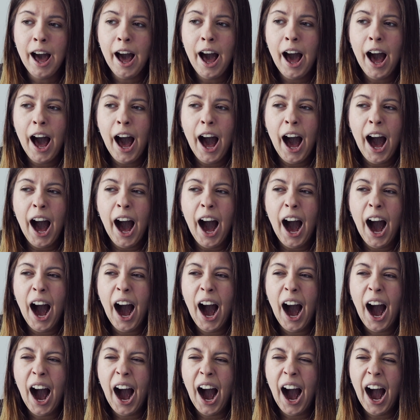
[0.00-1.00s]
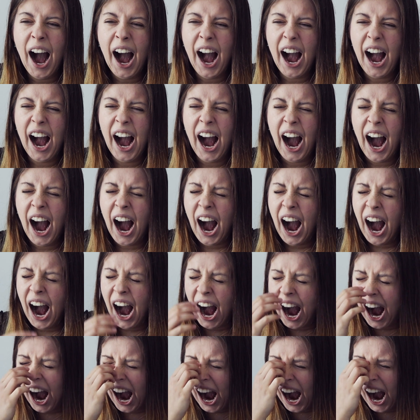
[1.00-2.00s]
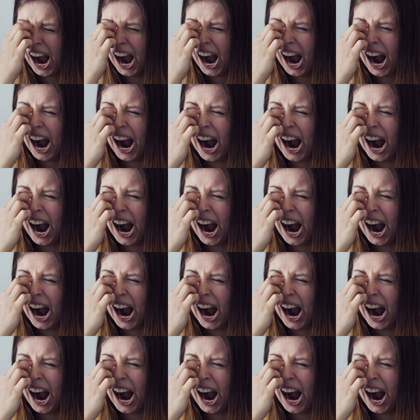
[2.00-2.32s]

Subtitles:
(no one is talking)